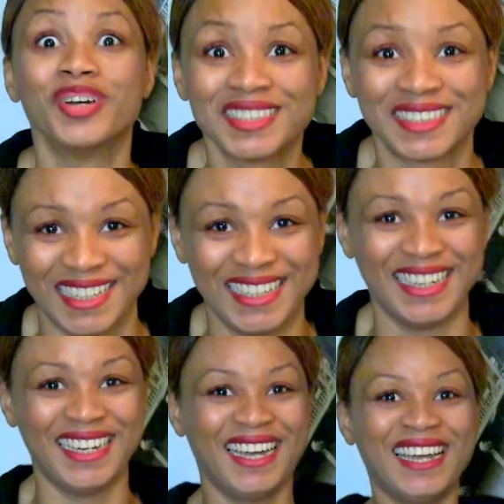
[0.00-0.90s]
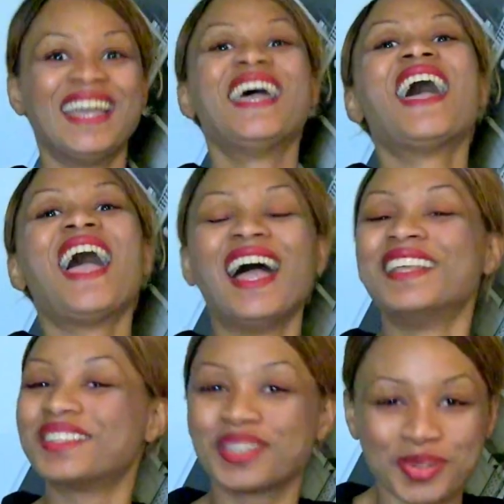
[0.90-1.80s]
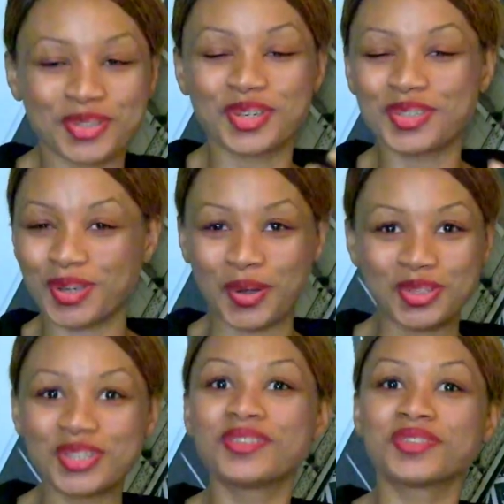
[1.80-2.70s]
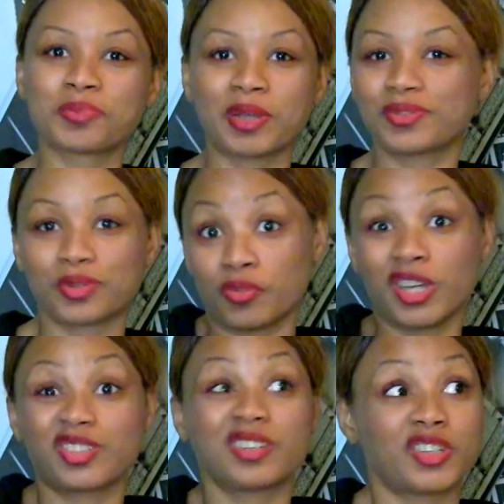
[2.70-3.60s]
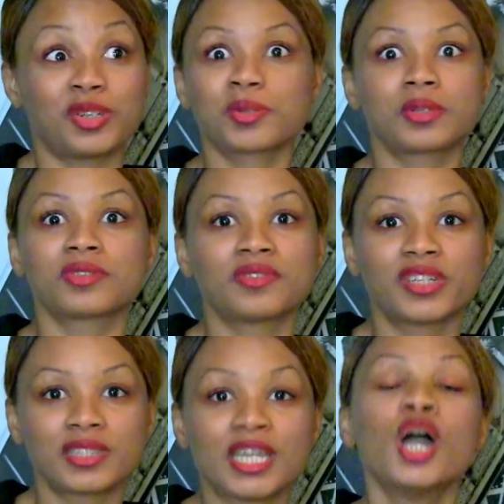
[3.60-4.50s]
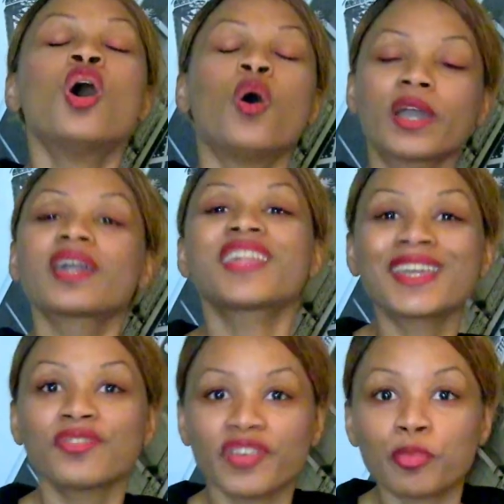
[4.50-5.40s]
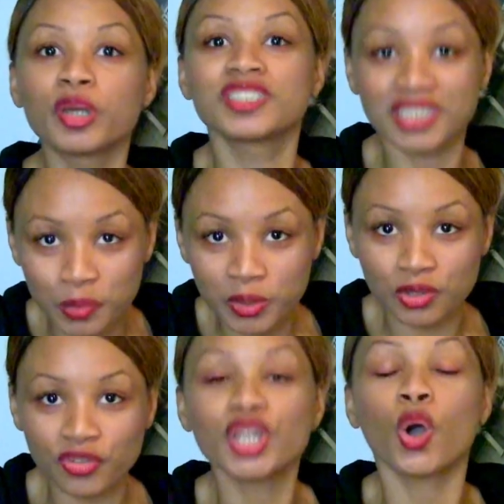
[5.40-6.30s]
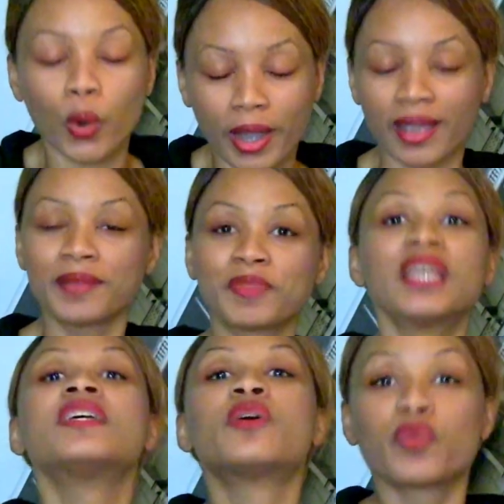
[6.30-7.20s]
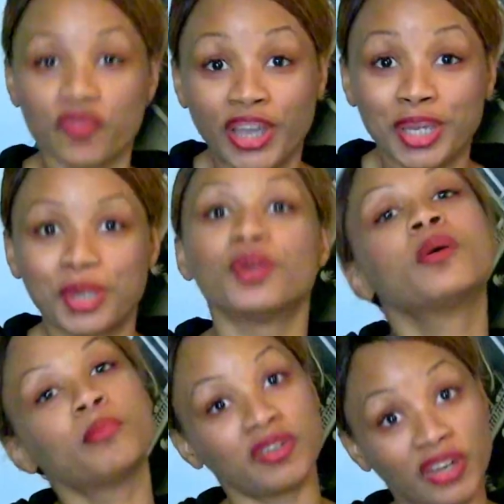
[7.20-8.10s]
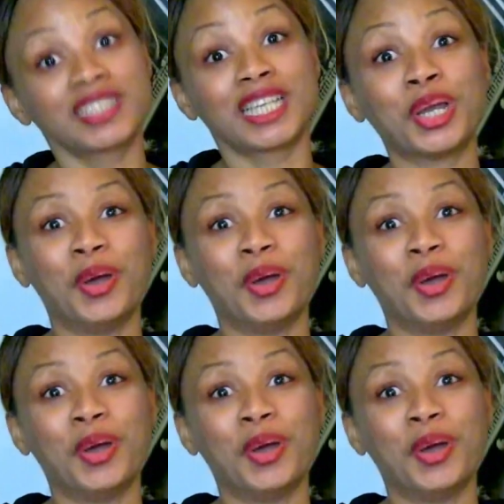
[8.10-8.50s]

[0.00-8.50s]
university. and it was just a continuous battle of actually, they are just going to university. Okay, thank you very much. Is that what you think? Okay thank you, but we are still